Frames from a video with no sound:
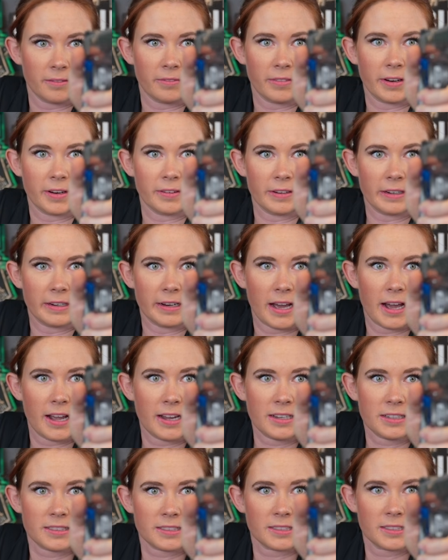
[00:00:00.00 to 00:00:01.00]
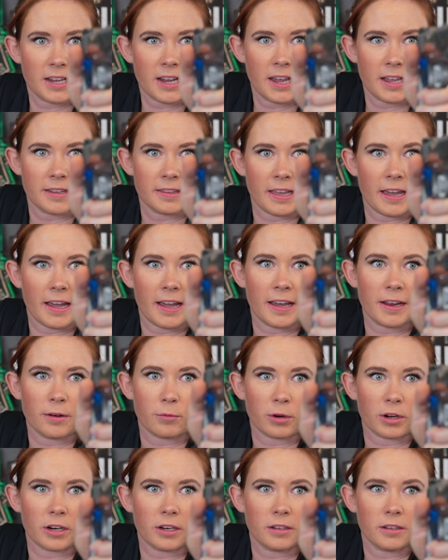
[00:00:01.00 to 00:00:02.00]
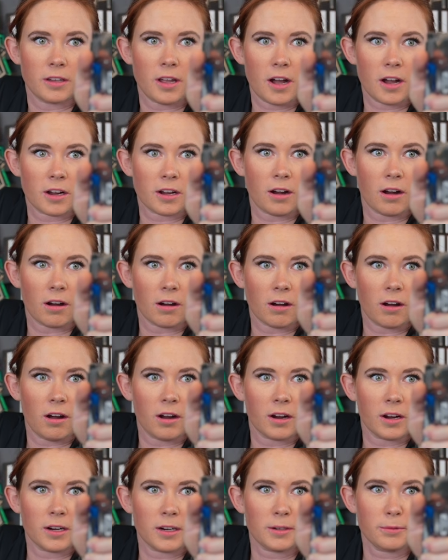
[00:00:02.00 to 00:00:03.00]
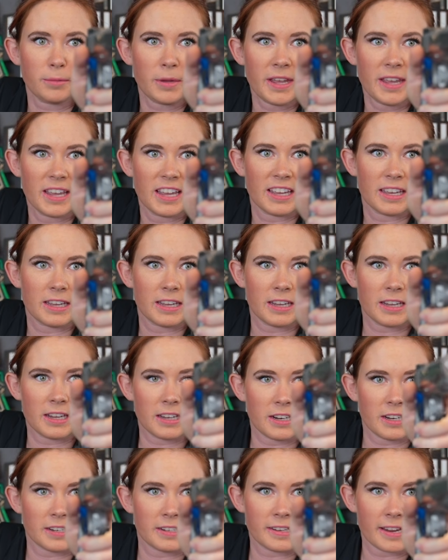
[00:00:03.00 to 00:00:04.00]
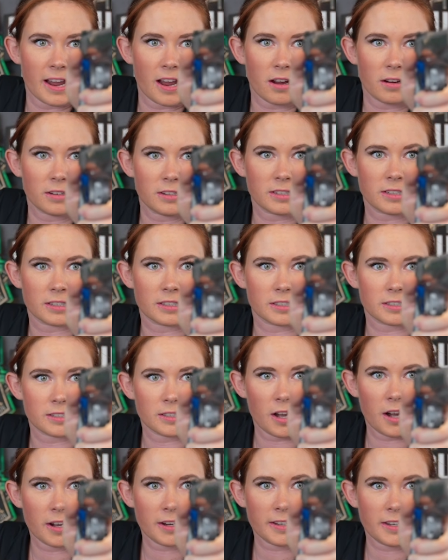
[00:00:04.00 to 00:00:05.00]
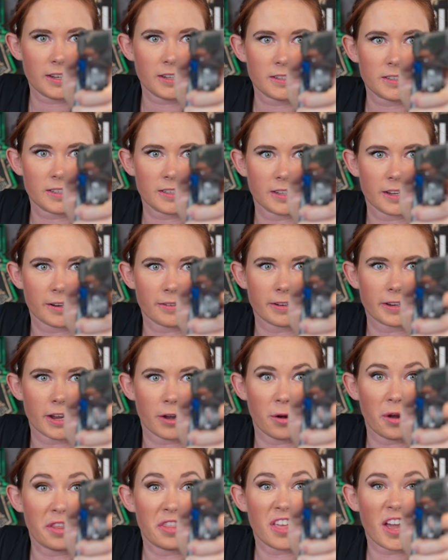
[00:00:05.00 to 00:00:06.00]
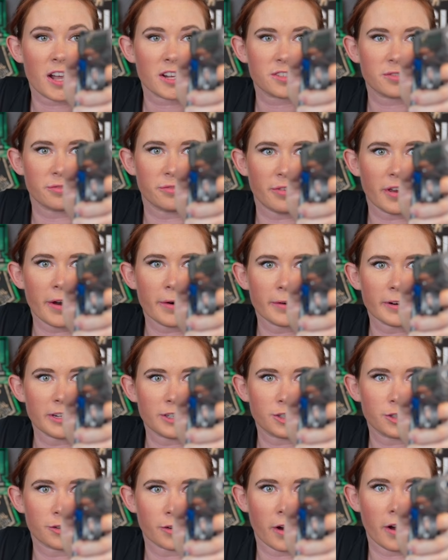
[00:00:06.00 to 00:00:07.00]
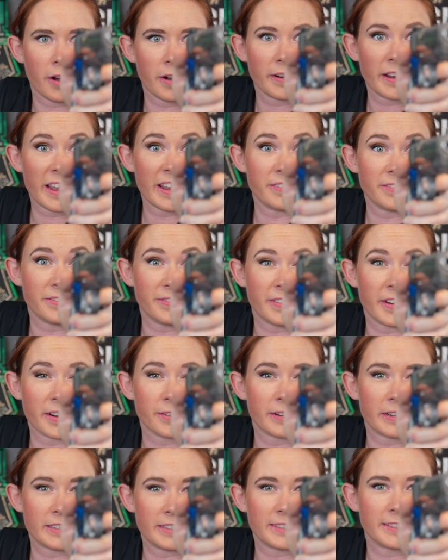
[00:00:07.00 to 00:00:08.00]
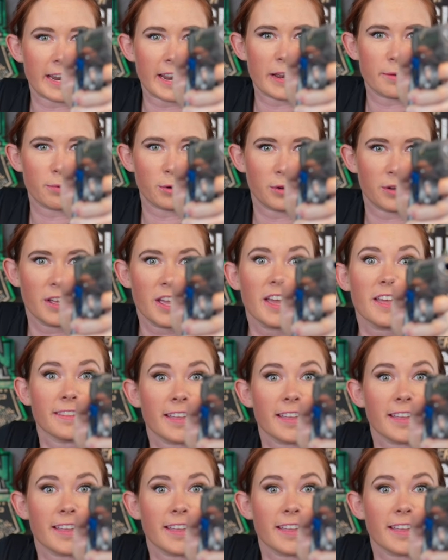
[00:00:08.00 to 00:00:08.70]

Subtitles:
Very nice. Then we're going to lock our arm in and down into the socket. There we go. And that's very strong and very stable.